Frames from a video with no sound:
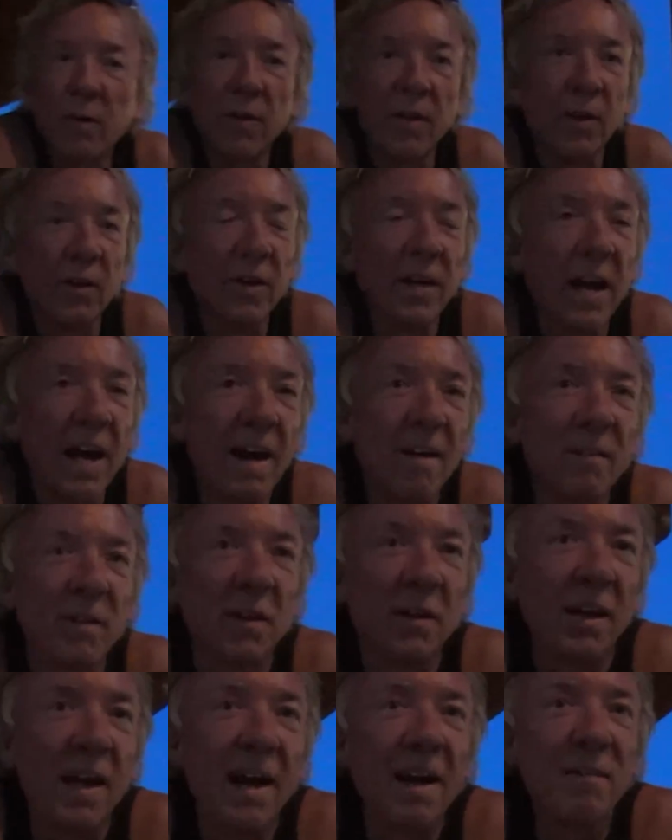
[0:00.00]
There you have
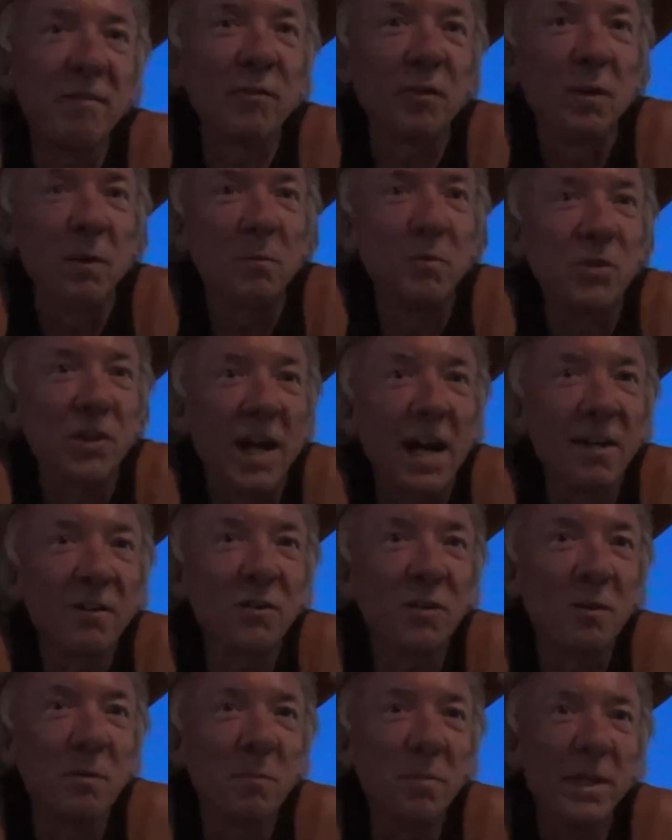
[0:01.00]
it, live from
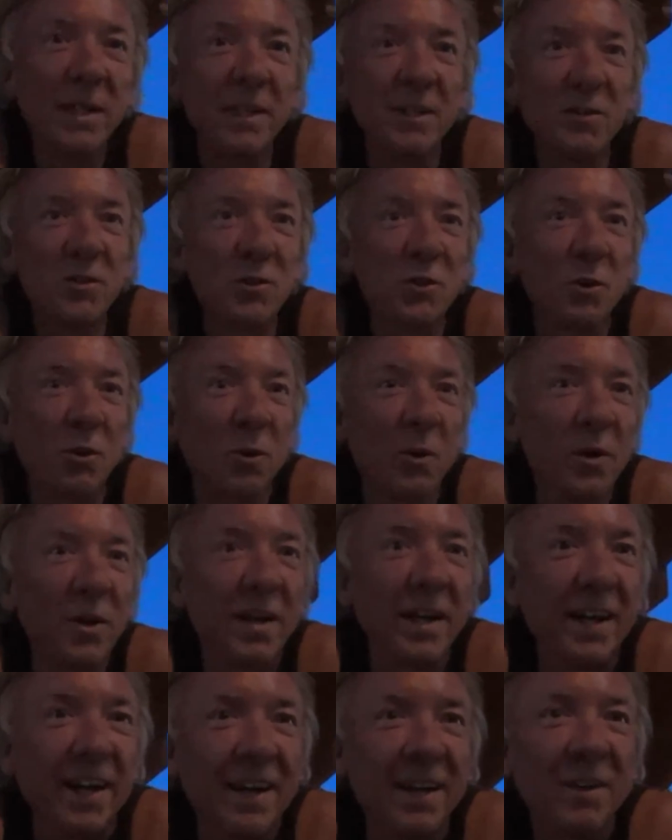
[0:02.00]
Jantzen Beach,
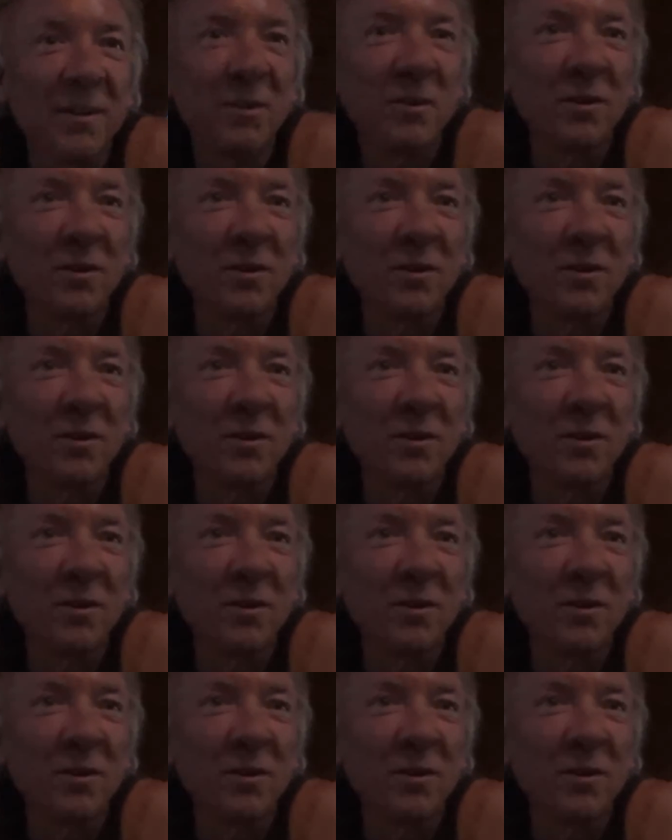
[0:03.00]
Oregon.